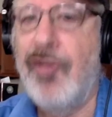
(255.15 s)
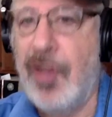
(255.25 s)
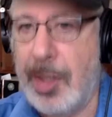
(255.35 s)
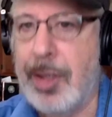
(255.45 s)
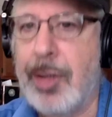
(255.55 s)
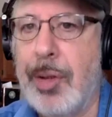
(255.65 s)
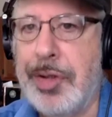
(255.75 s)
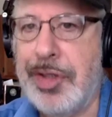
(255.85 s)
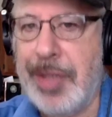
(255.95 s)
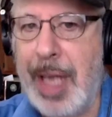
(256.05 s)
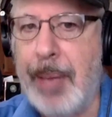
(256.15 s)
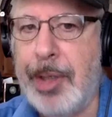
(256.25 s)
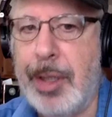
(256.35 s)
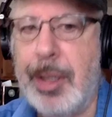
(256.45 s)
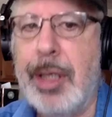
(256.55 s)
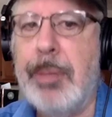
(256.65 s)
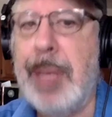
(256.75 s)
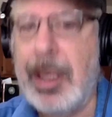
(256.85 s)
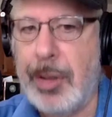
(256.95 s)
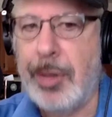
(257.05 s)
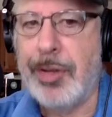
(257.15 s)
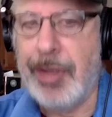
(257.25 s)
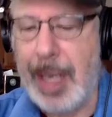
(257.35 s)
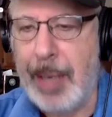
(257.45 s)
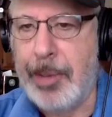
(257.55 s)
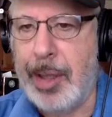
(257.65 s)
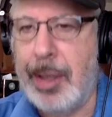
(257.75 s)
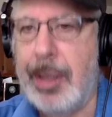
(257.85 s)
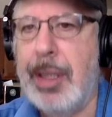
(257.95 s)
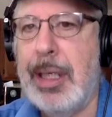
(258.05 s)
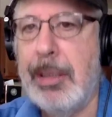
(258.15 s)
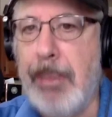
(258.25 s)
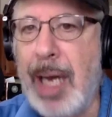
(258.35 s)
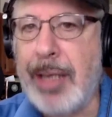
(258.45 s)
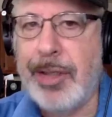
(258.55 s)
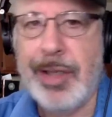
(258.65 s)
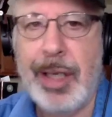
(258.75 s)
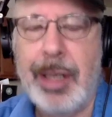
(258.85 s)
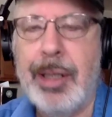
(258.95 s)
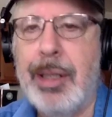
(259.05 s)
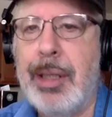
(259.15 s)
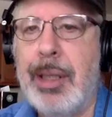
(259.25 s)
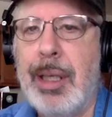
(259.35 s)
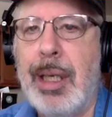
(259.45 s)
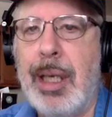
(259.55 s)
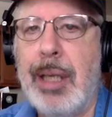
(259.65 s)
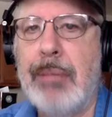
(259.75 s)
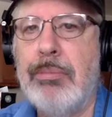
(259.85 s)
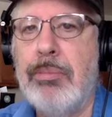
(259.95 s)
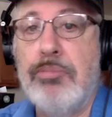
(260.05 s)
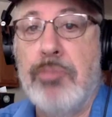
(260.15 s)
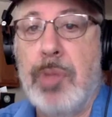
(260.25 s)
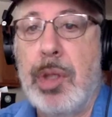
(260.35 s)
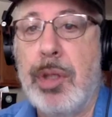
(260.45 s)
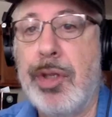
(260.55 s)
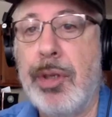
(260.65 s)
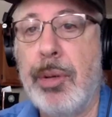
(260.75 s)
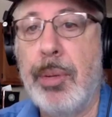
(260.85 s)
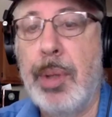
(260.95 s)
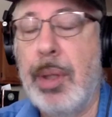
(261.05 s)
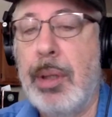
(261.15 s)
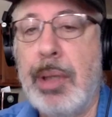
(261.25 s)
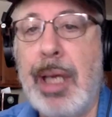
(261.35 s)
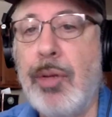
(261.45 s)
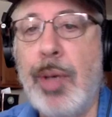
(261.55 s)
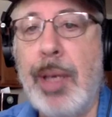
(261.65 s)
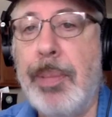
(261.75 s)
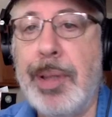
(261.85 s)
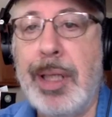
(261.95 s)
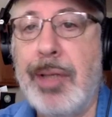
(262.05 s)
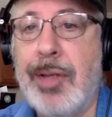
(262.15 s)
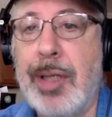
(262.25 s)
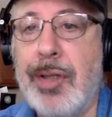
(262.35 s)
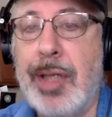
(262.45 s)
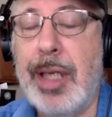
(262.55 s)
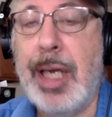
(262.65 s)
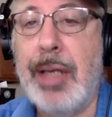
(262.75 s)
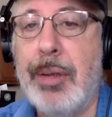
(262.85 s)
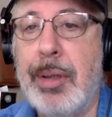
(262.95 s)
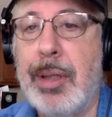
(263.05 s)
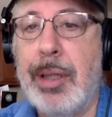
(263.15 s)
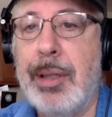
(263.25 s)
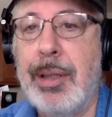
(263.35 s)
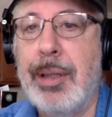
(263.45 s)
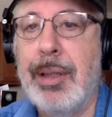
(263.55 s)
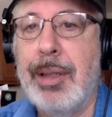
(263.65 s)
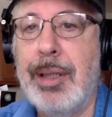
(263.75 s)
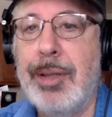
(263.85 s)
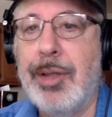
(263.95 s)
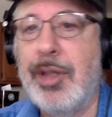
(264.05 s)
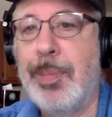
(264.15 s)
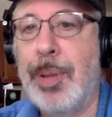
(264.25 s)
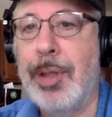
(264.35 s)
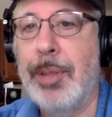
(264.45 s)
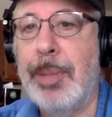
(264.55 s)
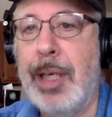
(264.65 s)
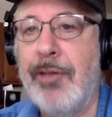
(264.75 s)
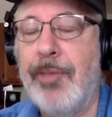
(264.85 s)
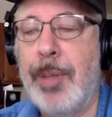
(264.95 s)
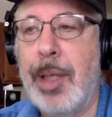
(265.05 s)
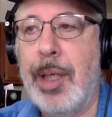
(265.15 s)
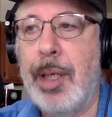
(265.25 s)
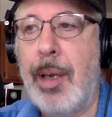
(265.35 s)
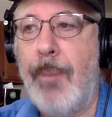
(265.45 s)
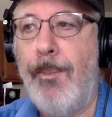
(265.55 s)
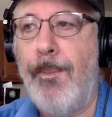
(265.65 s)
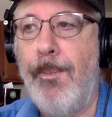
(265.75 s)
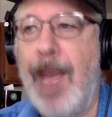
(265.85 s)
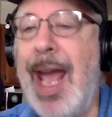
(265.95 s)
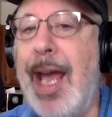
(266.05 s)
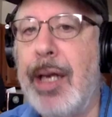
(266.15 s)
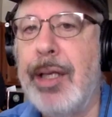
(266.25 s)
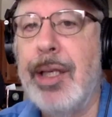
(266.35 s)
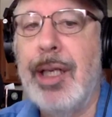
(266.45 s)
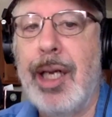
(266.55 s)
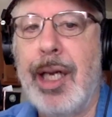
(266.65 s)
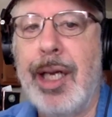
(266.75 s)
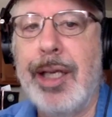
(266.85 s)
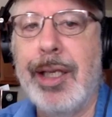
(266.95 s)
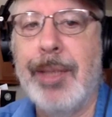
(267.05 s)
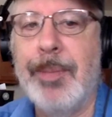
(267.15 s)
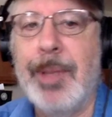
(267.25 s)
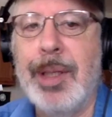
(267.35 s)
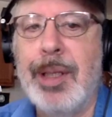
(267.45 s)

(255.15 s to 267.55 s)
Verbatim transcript: physical stamina and mental stamina and mindset and so that's why i put these things together and i didn't just pull them out of my mm, hat i um